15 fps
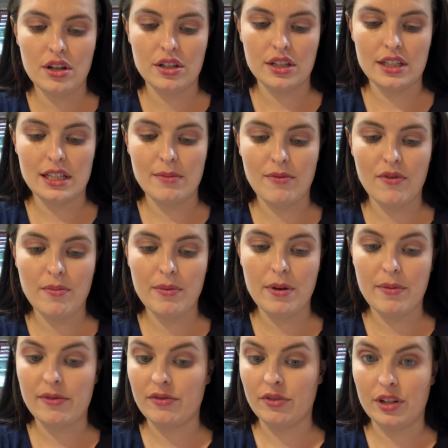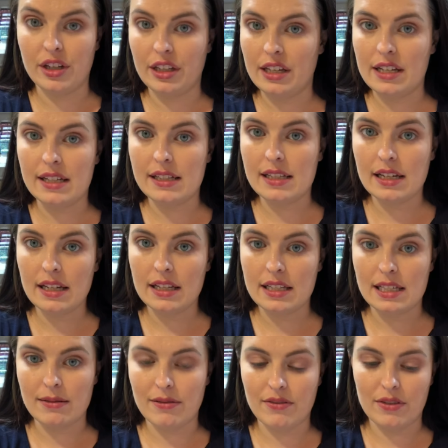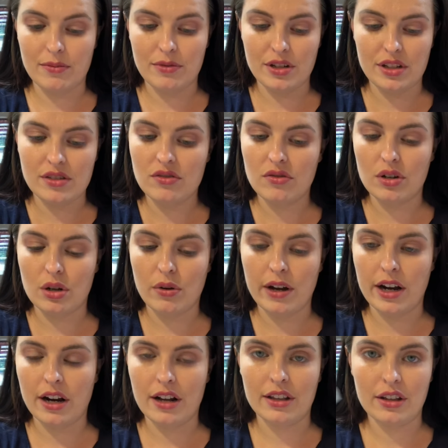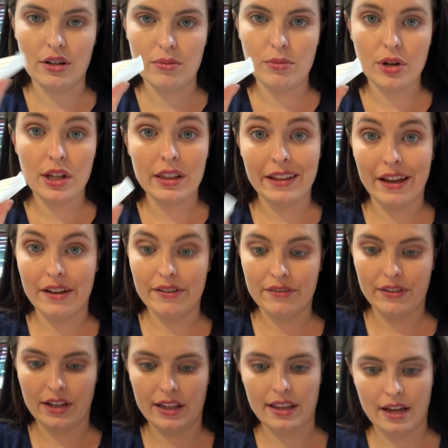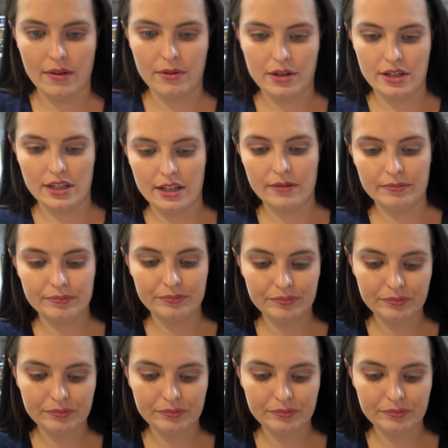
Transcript: So some of them come off really easy and some of them just require a little more love like that one did.